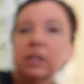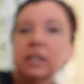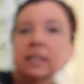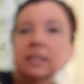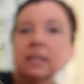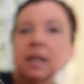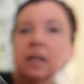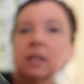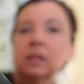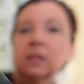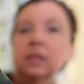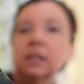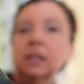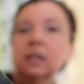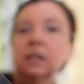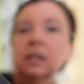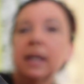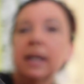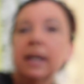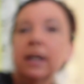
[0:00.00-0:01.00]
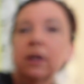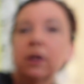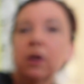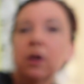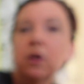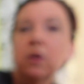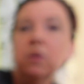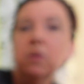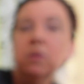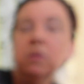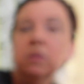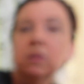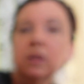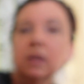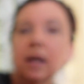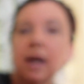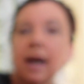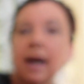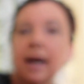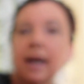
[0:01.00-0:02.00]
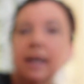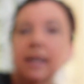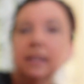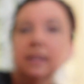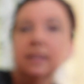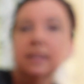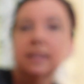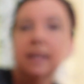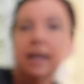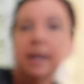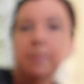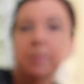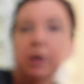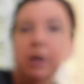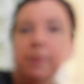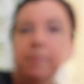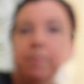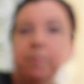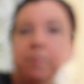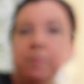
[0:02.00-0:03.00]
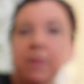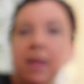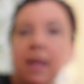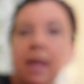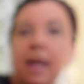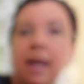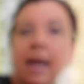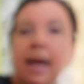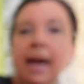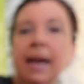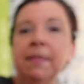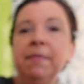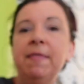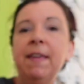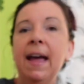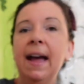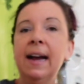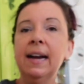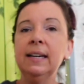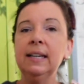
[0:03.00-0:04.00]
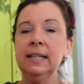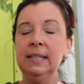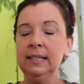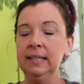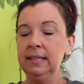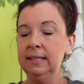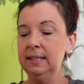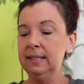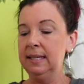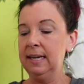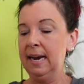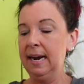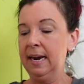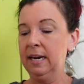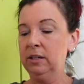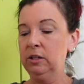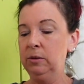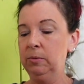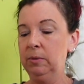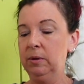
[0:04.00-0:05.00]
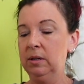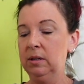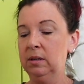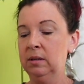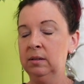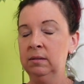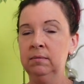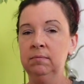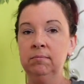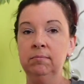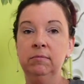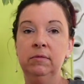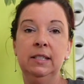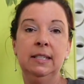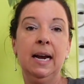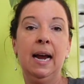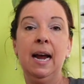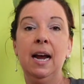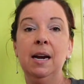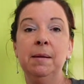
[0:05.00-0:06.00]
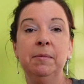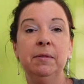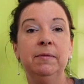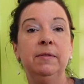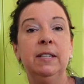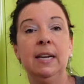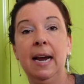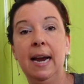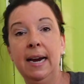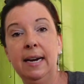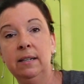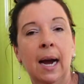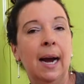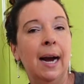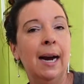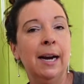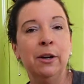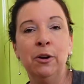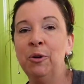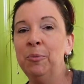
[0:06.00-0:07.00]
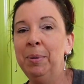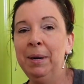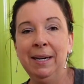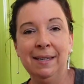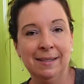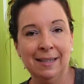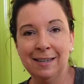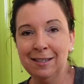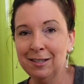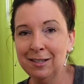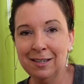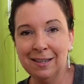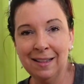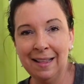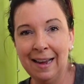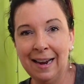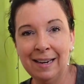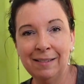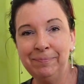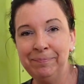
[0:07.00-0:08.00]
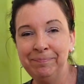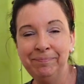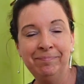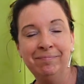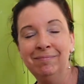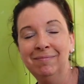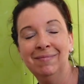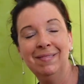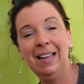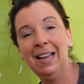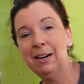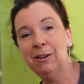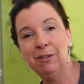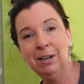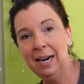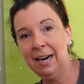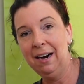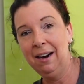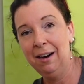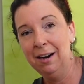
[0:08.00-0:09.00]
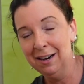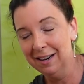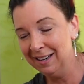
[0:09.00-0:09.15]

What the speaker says: is a little arrow on the timer, and that is the actual time of day. I don't pay attention to that. I don't care.